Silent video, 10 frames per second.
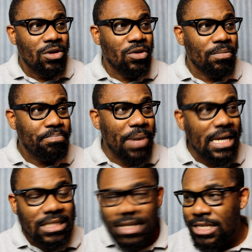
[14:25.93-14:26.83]
you're
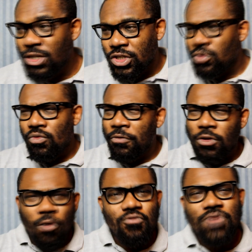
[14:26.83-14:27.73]
basically just, for
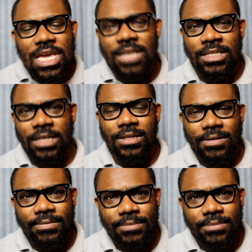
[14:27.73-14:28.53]
no reason,